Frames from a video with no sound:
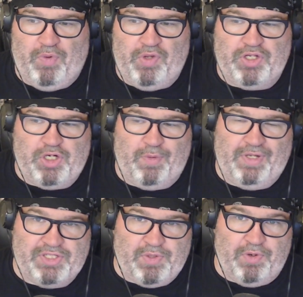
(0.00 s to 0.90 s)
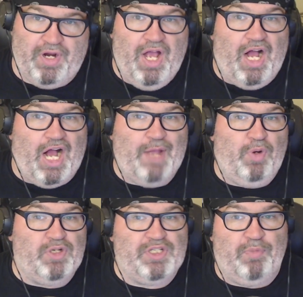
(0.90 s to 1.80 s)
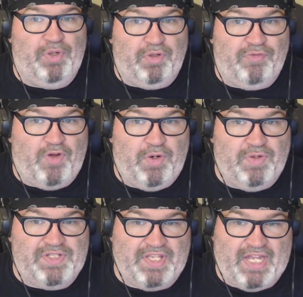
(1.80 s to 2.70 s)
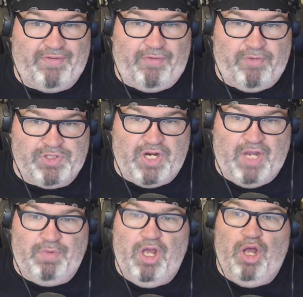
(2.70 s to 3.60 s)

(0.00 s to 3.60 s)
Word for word: You can join my Discord. I post build photos at the end of every stream.